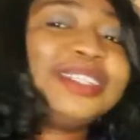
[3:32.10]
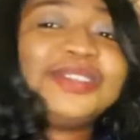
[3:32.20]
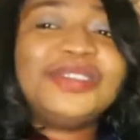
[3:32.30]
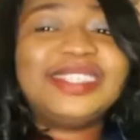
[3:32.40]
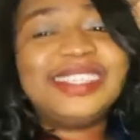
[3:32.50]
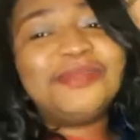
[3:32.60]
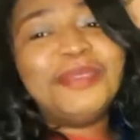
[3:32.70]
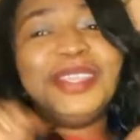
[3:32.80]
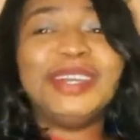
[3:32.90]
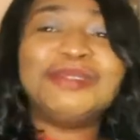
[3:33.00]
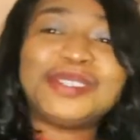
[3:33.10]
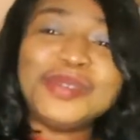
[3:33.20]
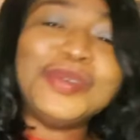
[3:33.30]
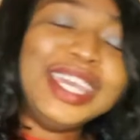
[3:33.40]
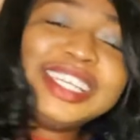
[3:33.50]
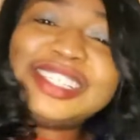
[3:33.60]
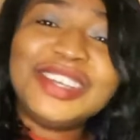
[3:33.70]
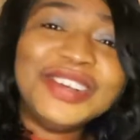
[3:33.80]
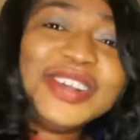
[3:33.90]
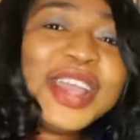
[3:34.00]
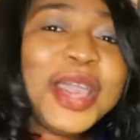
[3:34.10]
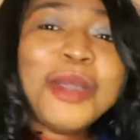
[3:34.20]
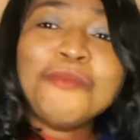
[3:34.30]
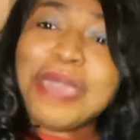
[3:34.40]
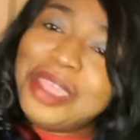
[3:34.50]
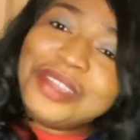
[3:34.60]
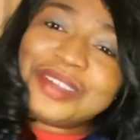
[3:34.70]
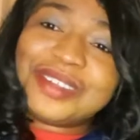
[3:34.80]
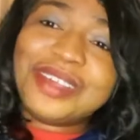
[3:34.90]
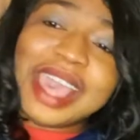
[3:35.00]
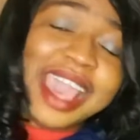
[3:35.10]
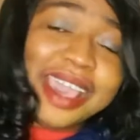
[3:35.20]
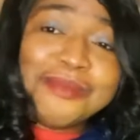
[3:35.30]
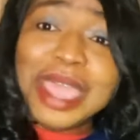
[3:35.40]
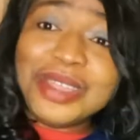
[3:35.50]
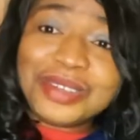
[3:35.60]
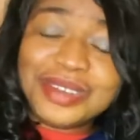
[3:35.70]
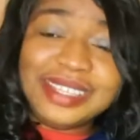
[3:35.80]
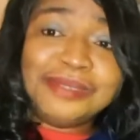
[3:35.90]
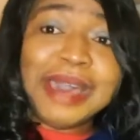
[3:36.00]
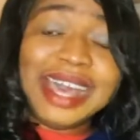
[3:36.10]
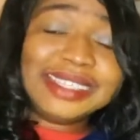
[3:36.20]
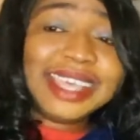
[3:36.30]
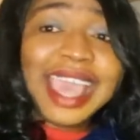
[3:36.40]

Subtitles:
want to use this medium to wish you Merry Christmas